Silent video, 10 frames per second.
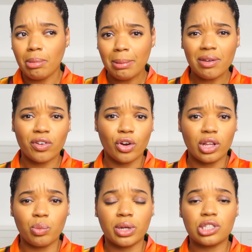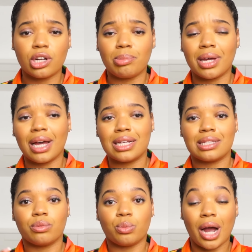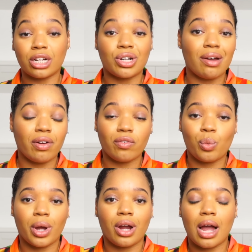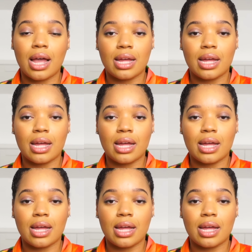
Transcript: maybe even early winter, because I drive everywhere.